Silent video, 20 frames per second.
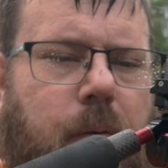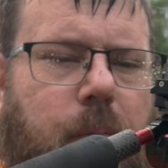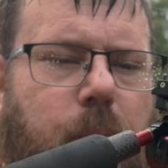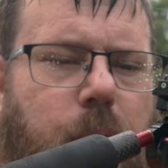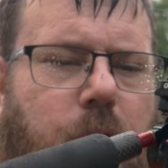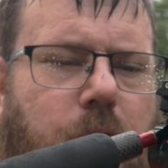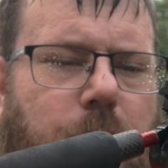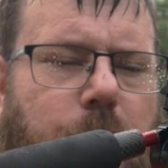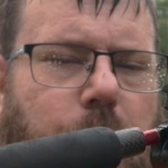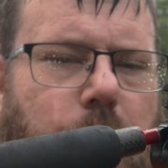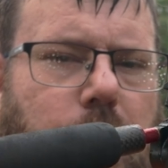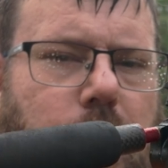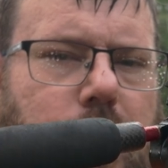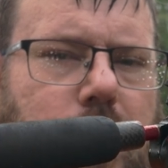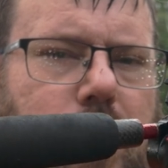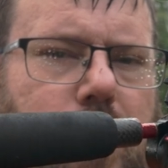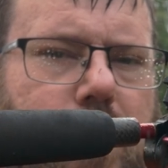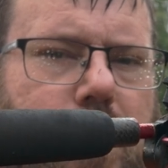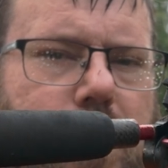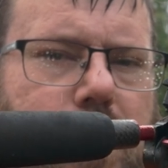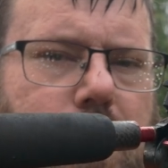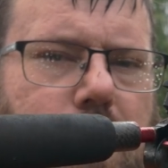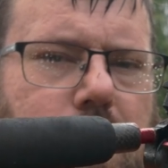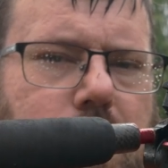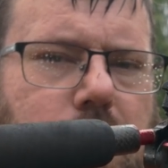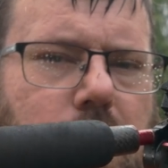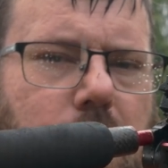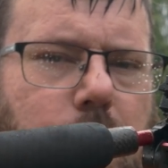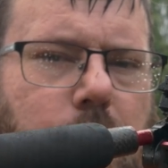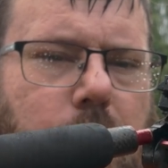movement to the
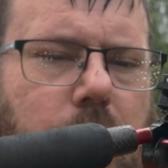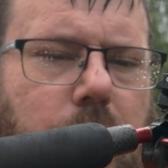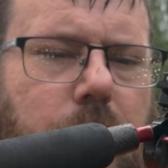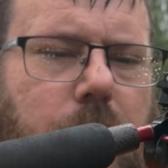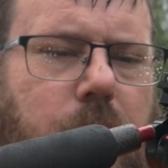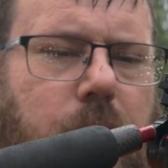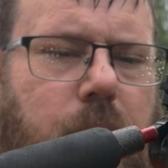tripod.